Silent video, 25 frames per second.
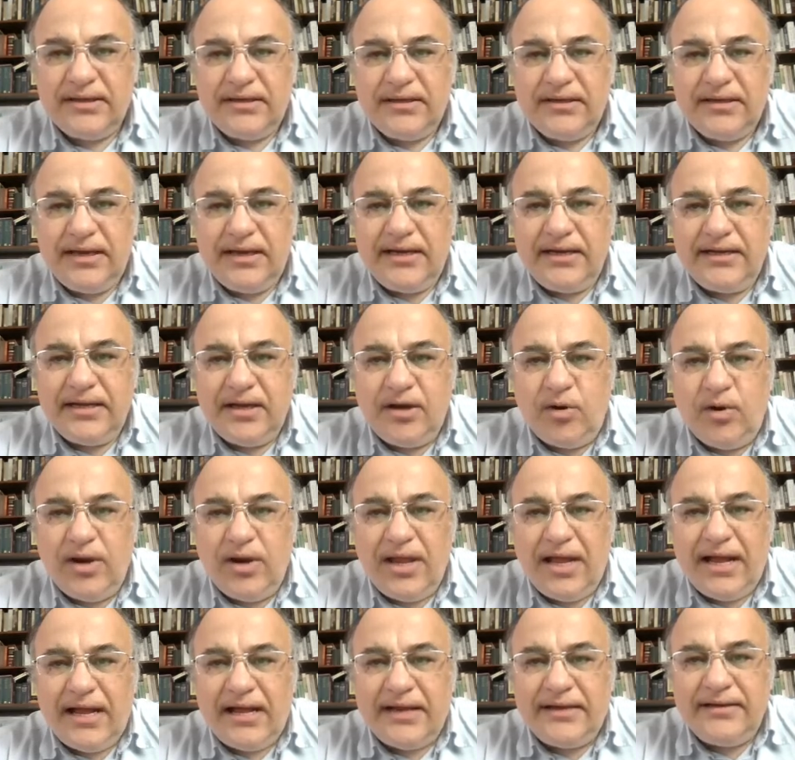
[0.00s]
in the
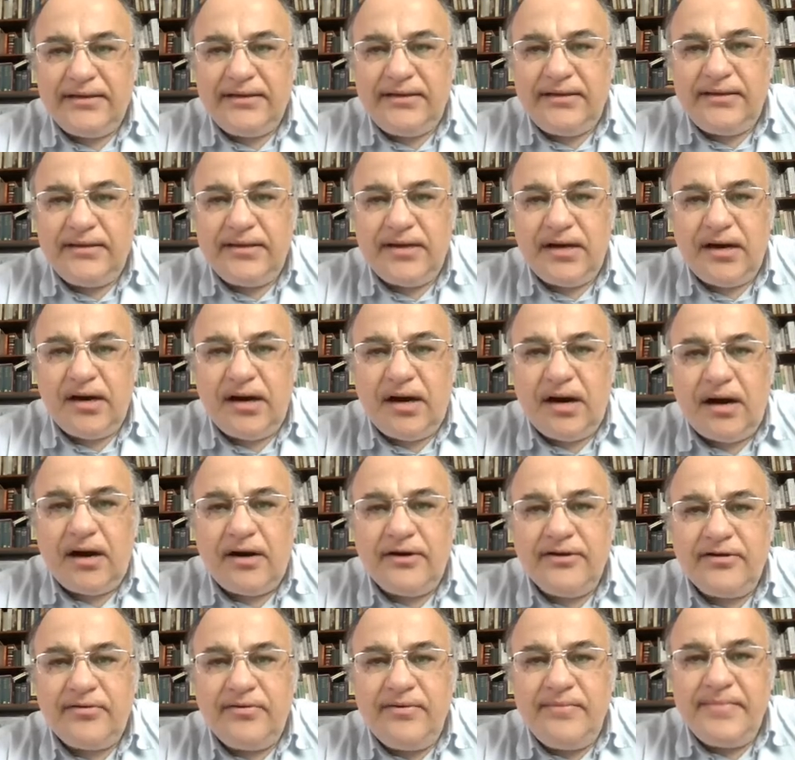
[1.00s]
Golan, there are
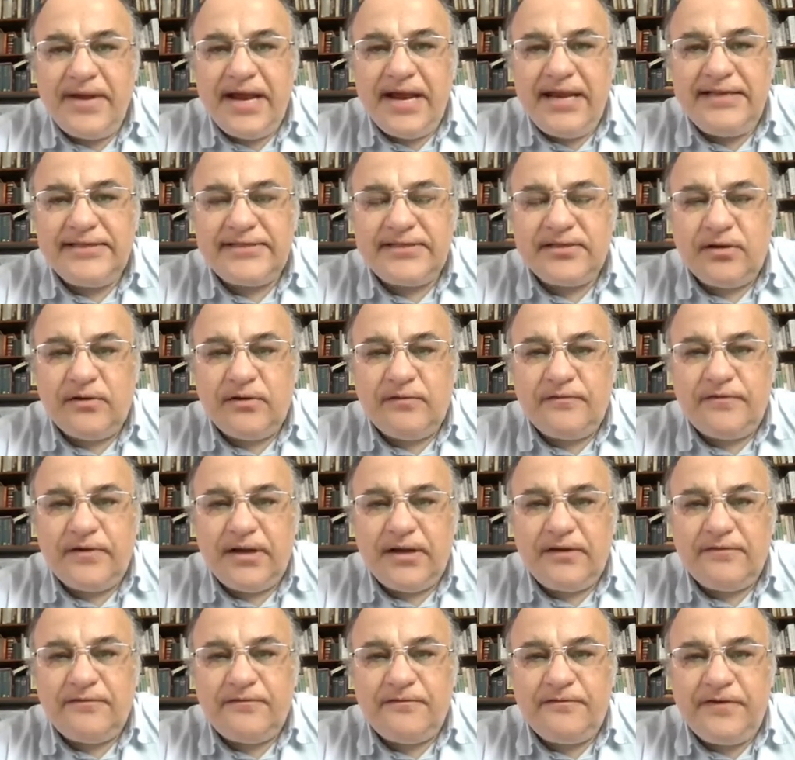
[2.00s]
the remains of a
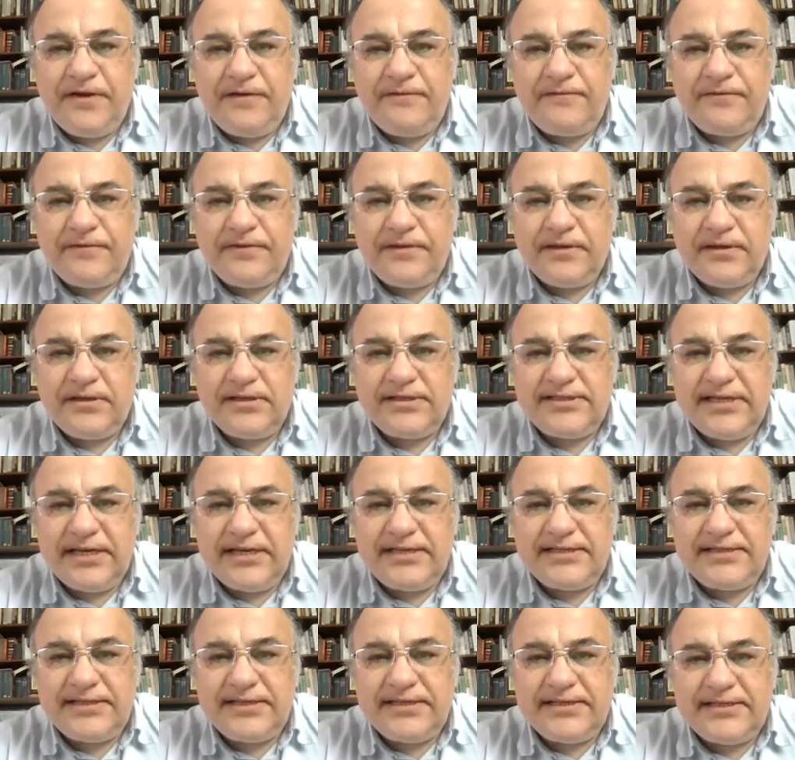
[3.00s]
5th,
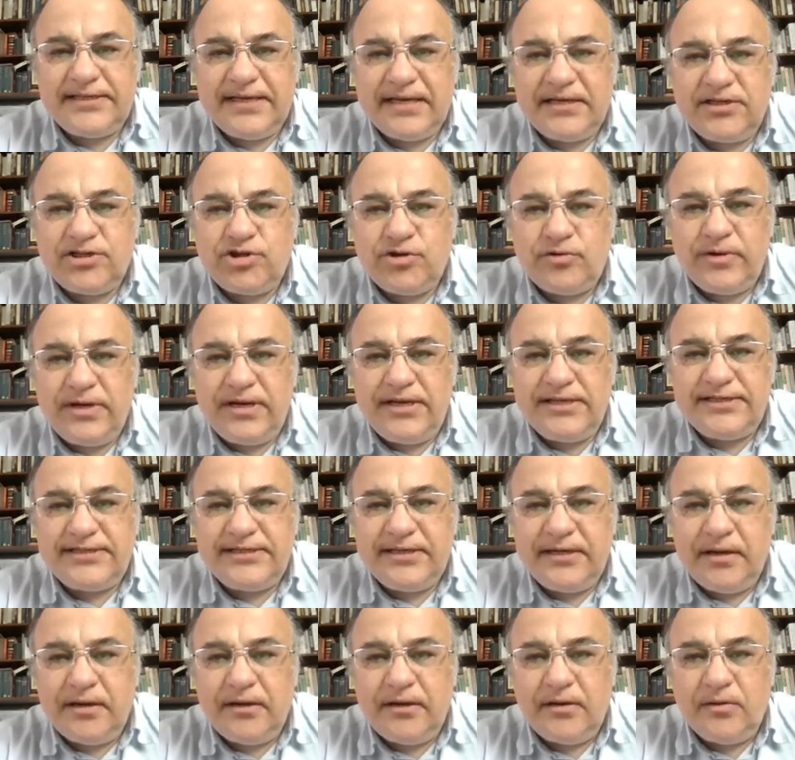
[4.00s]
6th century
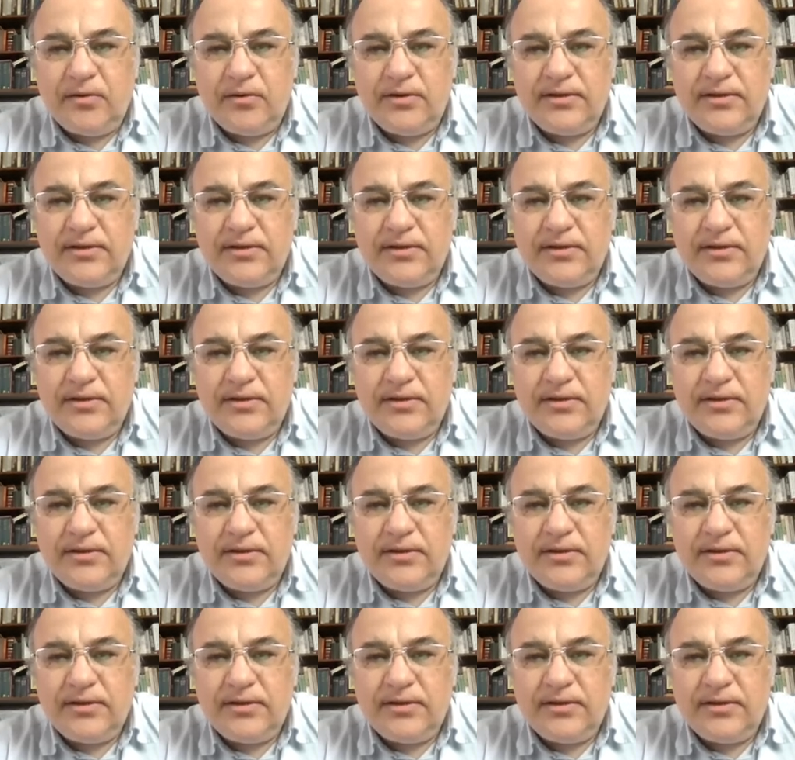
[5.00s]
synagogue.